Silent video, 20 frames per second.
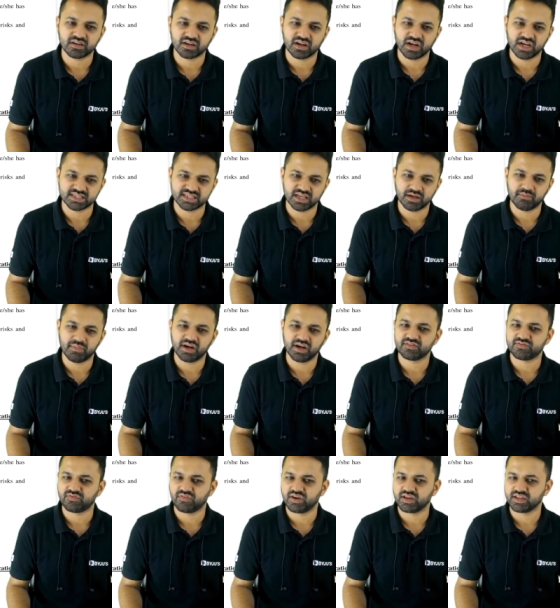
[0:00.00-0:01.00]

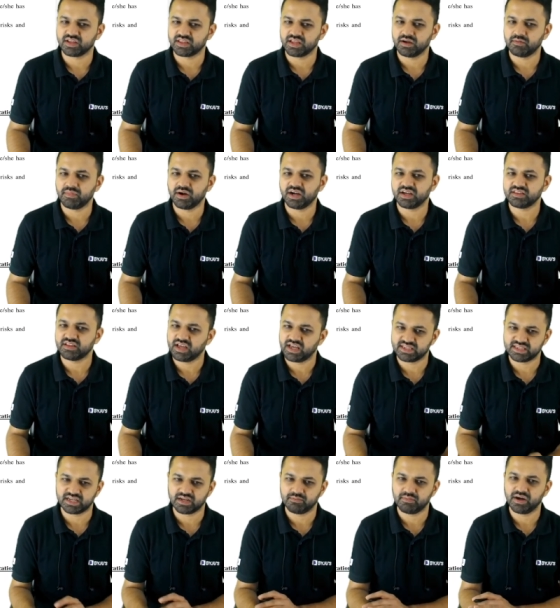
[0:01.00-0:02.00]
Ghaziabad, Faridabad,
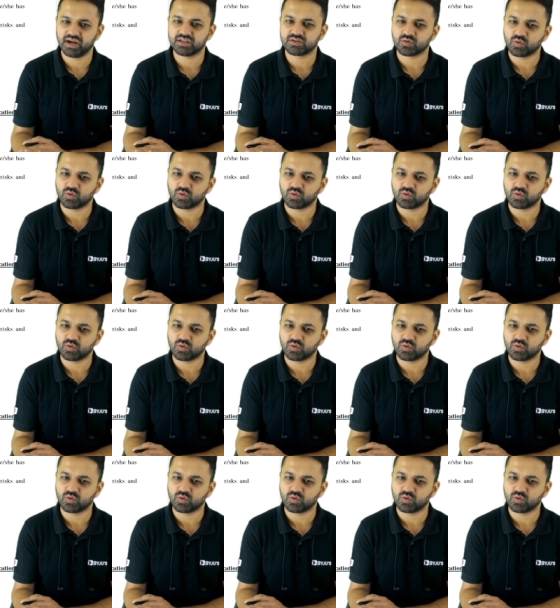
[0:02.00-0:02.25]
Hyderabad,